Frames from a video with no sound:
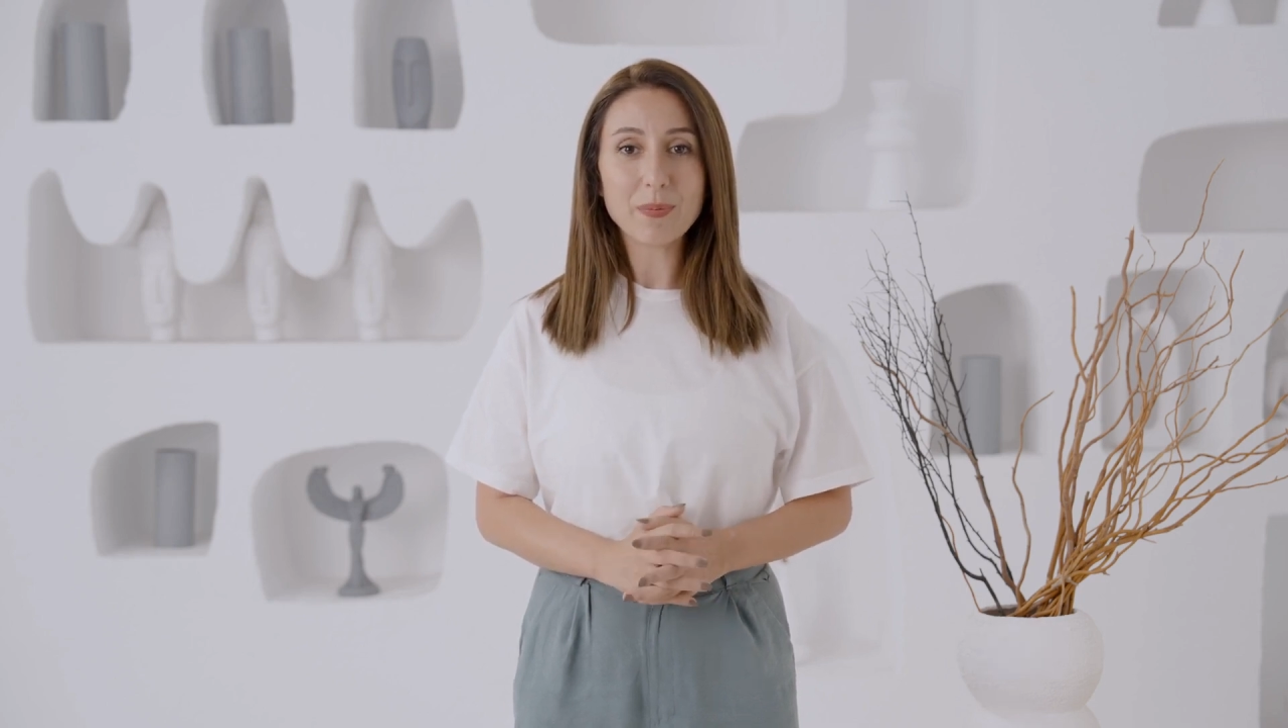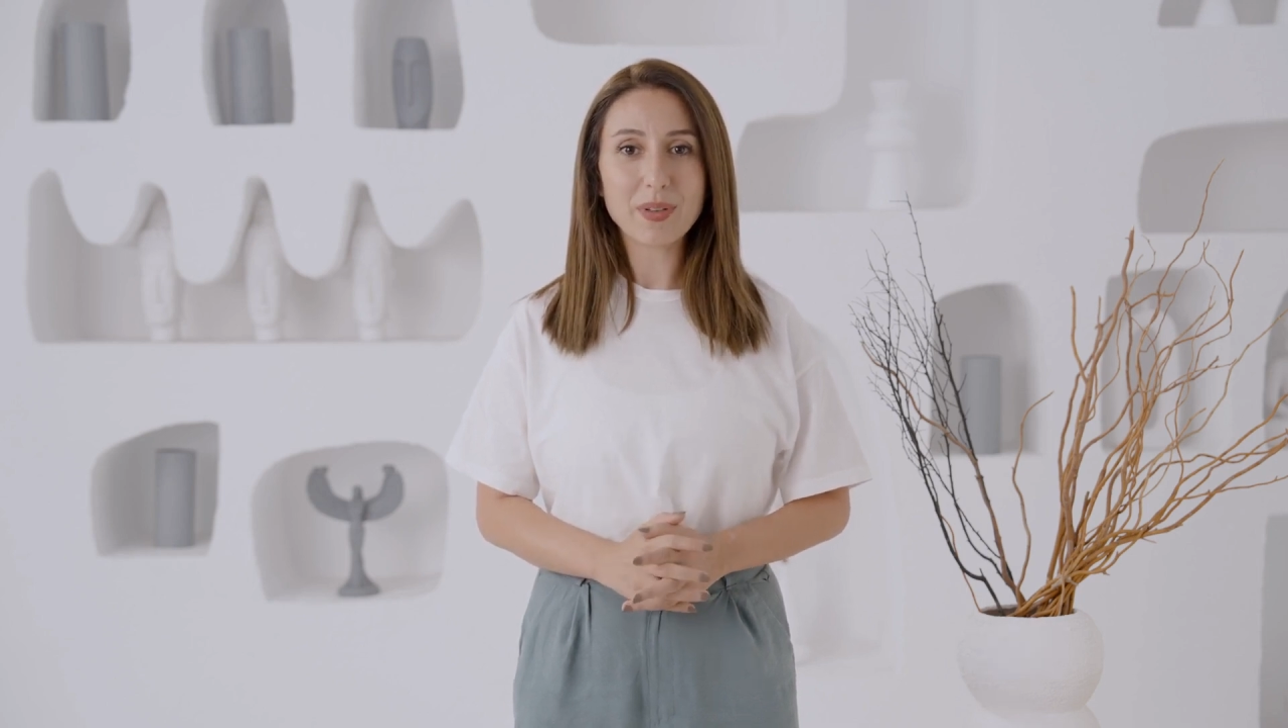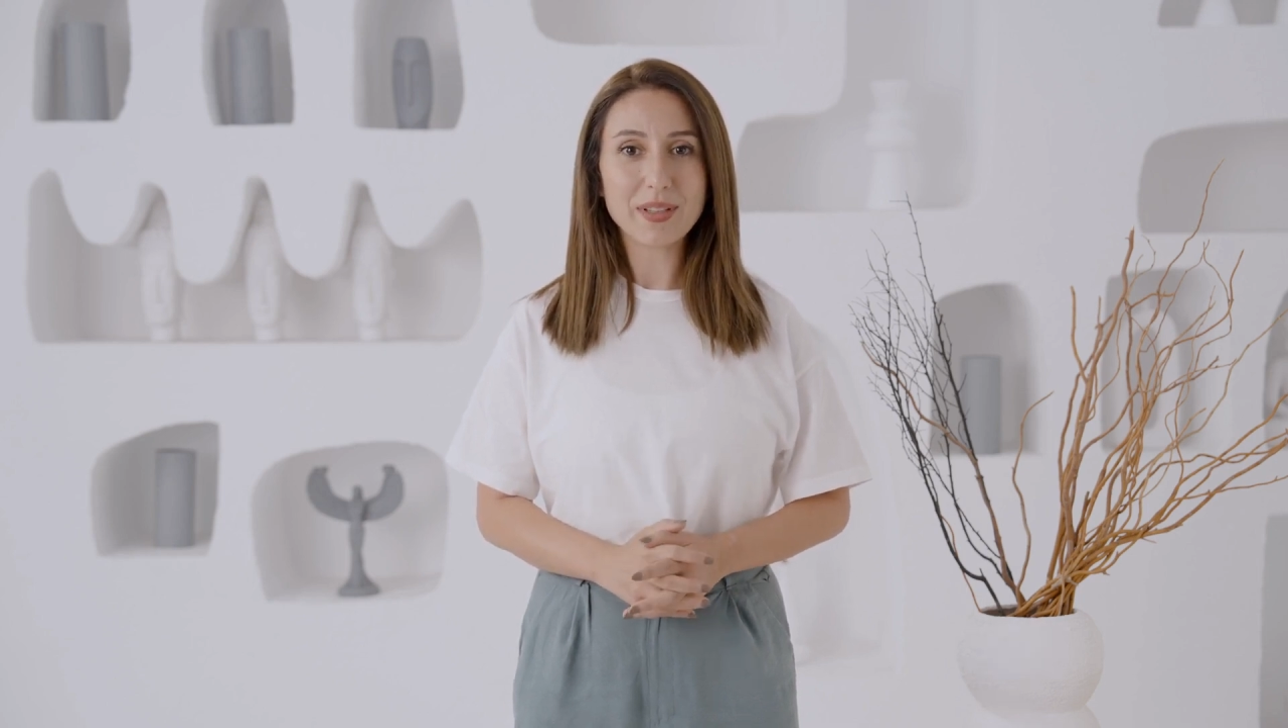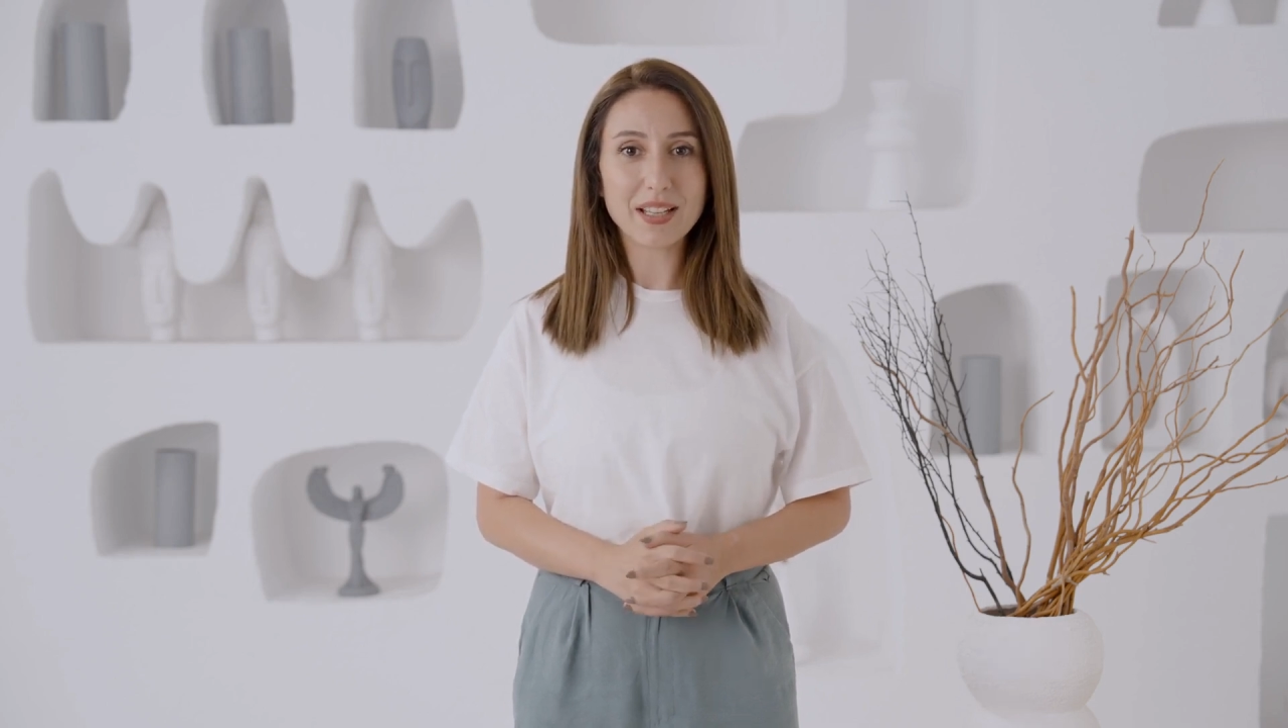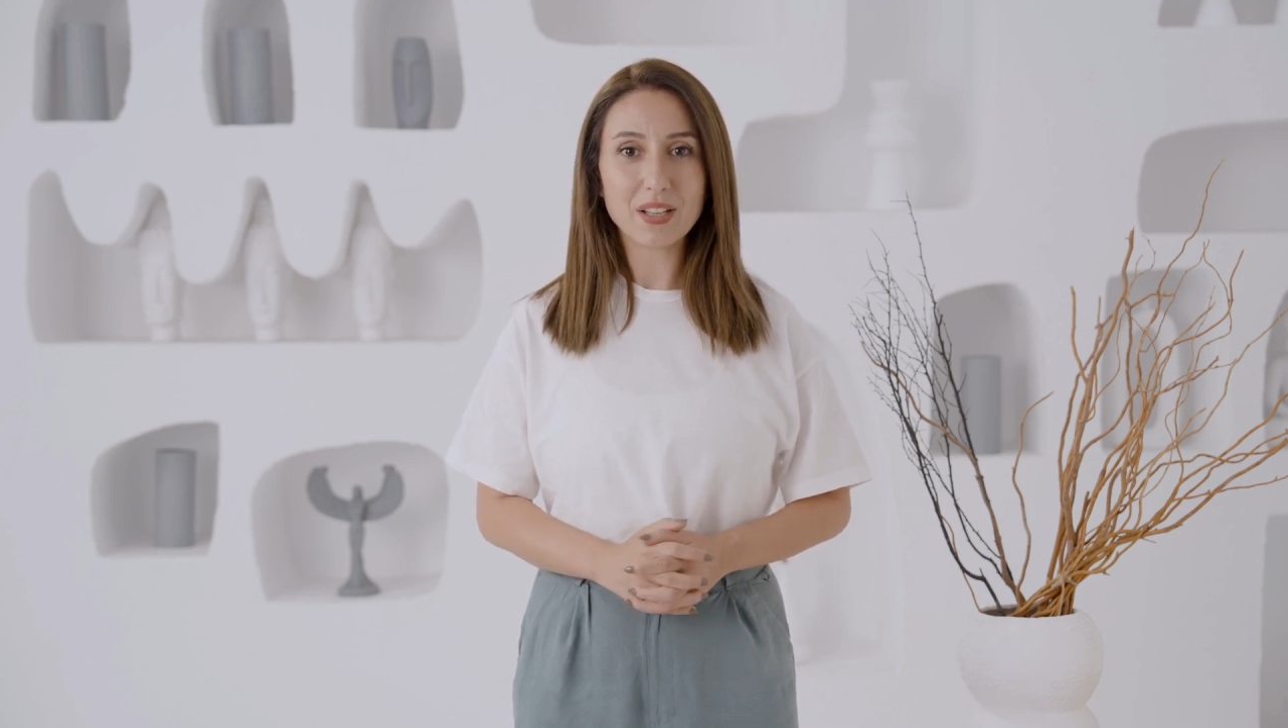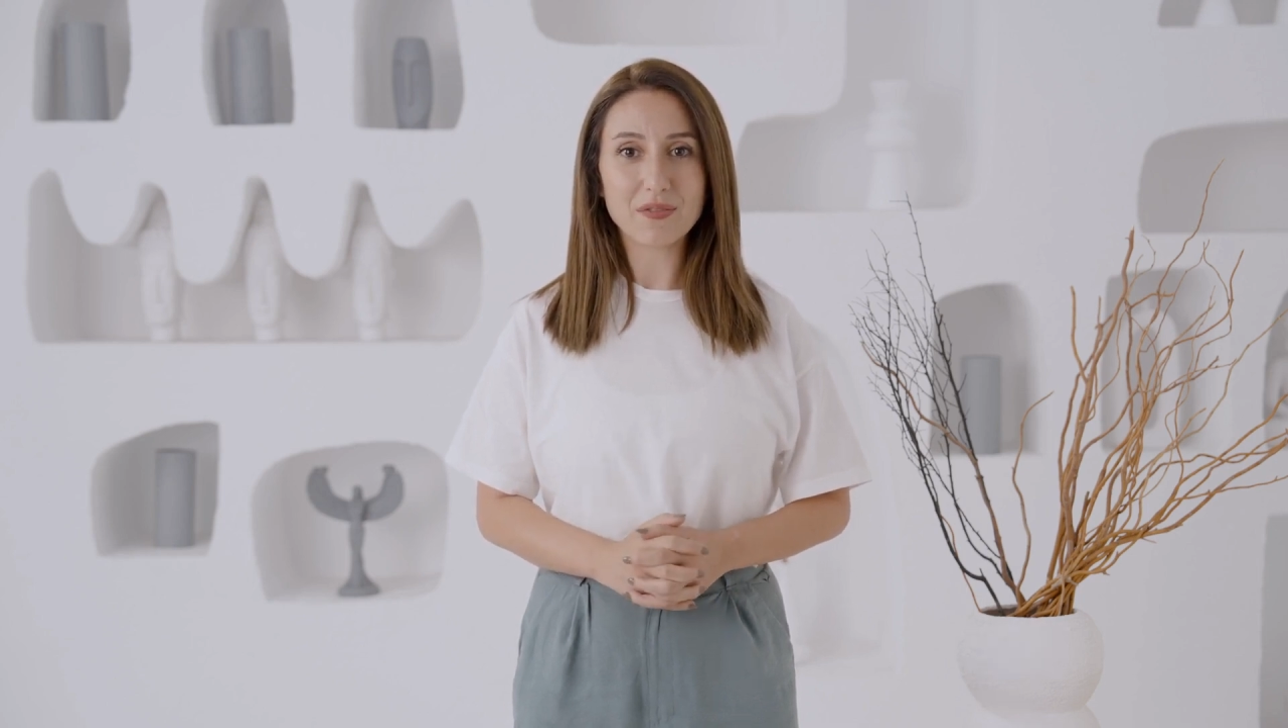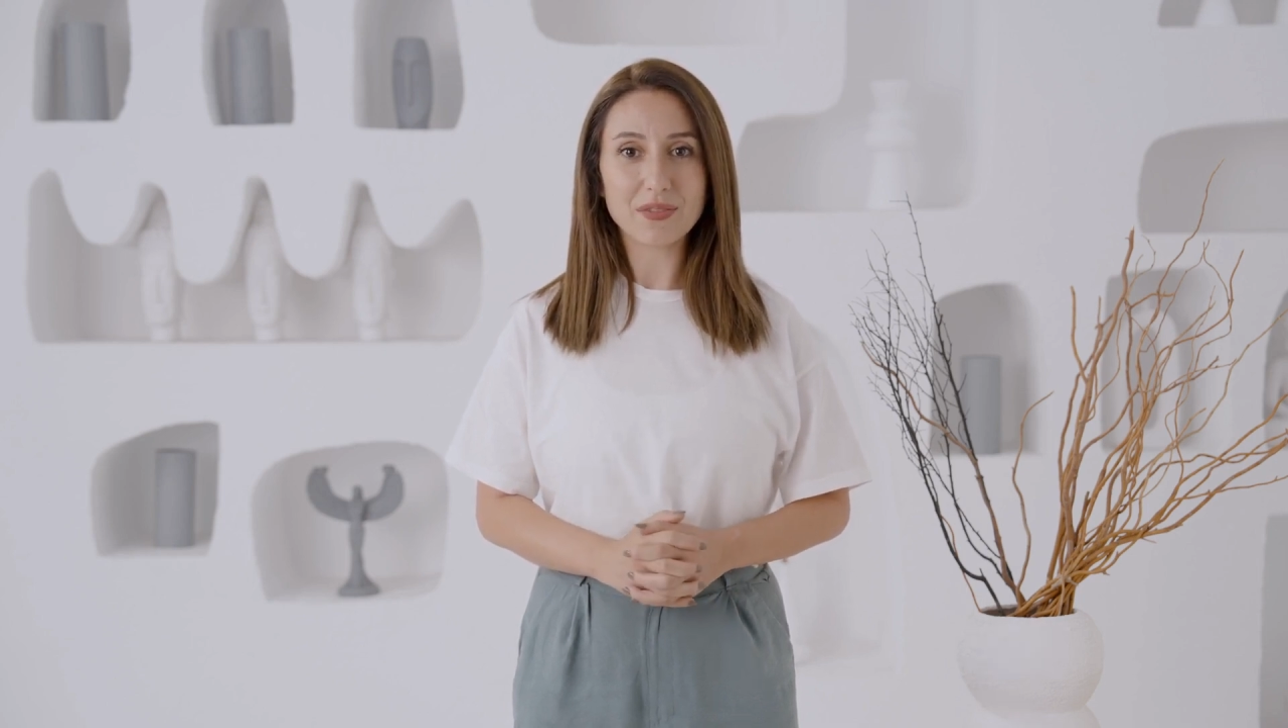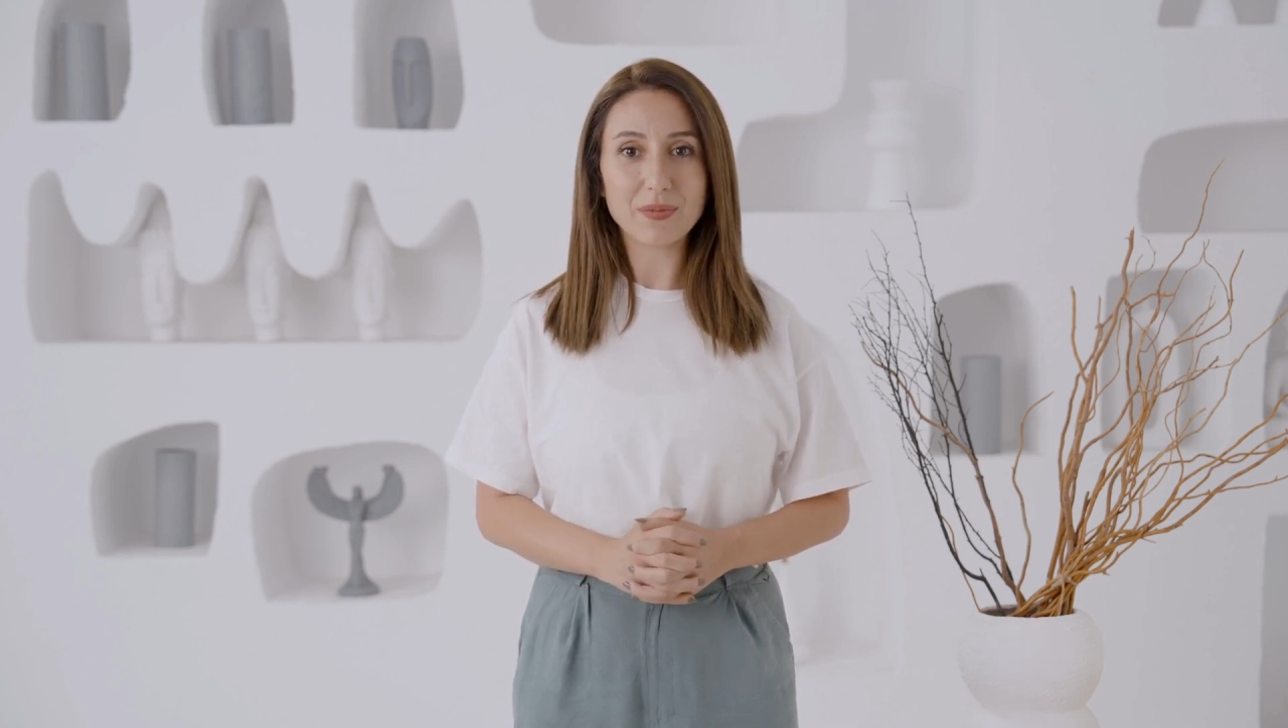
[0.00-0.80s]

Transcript: believe.